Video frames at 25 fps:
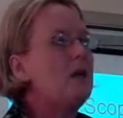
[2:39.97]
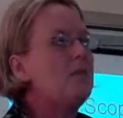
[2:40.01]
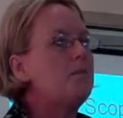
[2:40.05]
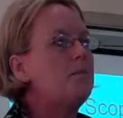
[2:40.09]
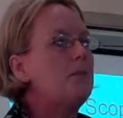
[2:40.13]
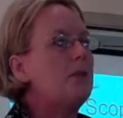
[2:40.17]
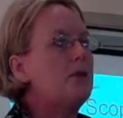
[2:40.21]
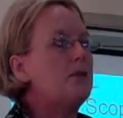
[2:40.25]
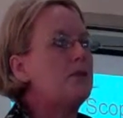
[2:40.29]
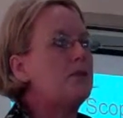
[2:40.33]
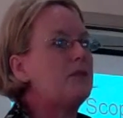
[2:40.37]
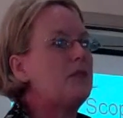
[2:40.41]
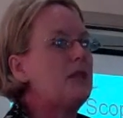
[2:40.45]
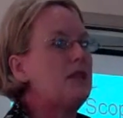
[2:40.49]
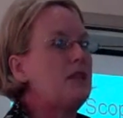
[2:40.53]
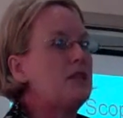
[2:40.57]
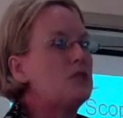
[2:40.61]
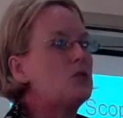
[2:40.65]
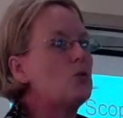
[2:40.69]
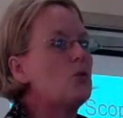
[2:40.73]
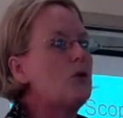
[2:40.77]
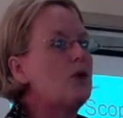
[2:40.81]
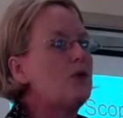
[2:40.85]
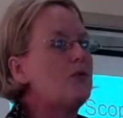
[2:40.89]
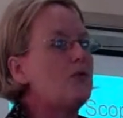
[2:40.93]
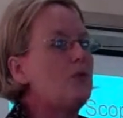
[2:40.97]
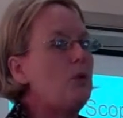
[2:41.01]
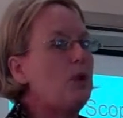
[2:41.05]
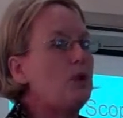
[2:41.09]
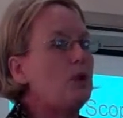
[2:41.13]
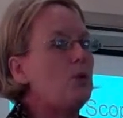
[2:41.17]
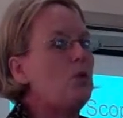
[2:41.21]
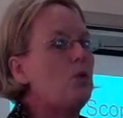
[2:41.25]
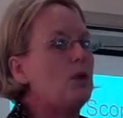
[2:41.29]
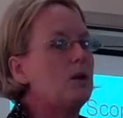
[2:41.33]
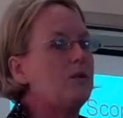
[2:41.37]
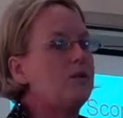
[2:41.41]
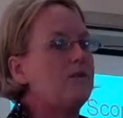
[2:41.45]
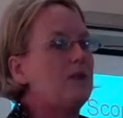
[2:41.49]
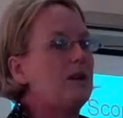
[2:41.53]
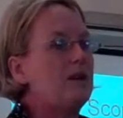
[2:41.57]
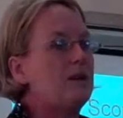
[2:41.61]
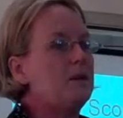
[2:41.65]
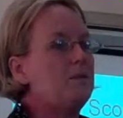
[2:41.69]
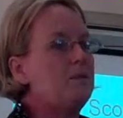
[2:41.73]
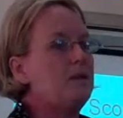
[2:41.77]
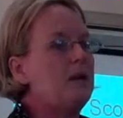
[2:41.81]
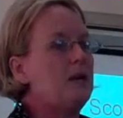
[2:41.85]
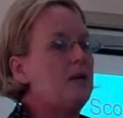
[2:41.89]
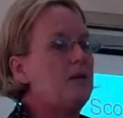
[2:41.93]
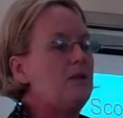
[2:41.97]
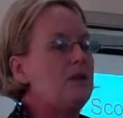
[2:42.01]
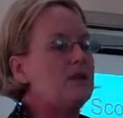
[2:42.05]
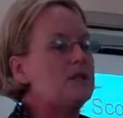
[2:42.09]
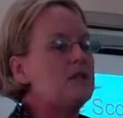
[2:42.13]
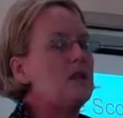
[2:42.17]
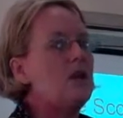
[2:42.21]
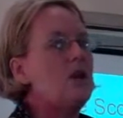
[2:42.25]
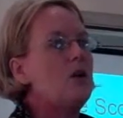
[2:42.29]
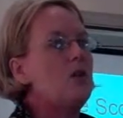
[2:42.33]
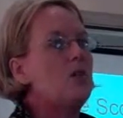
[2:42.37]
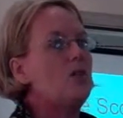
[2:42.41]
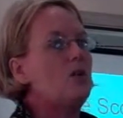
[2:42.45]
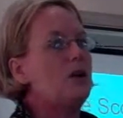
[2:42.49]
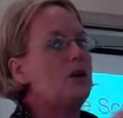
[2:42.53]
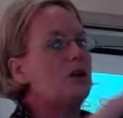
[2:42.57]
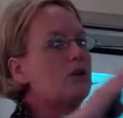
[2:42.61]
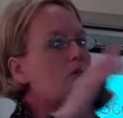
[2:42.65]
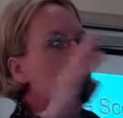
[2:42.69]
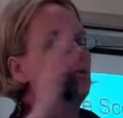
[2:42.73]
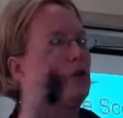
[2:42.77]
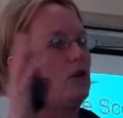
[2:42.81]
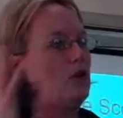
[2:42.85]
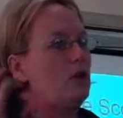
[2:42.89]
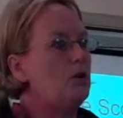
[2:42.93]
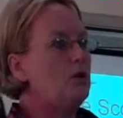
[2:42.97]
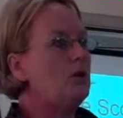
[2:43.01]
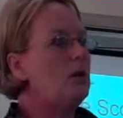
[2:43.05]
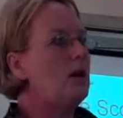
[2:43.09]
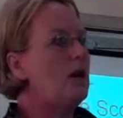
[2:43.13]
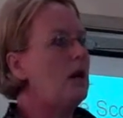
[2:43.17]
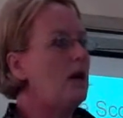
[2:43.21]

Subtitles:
but the 12-week qualifying period will accrue